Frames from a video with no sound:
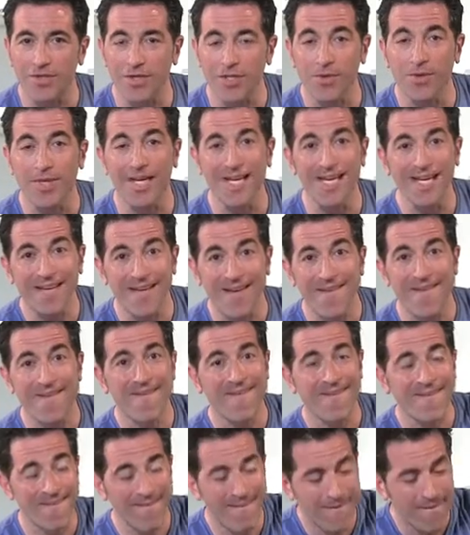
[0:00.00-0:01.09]
So again,
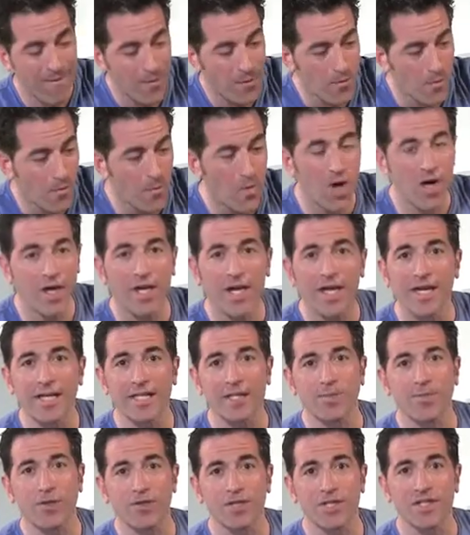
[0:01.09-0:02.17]
walking
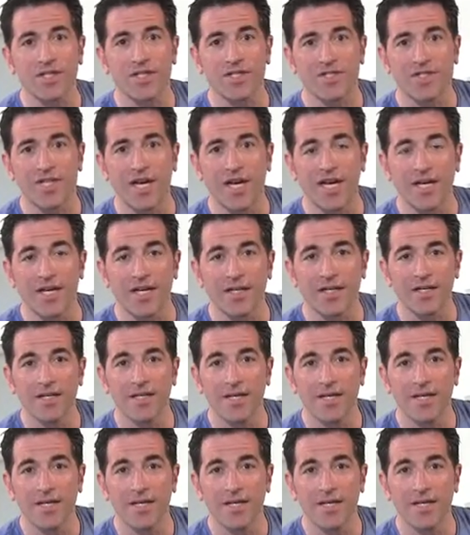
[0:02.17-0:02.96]
gets pushed to the side.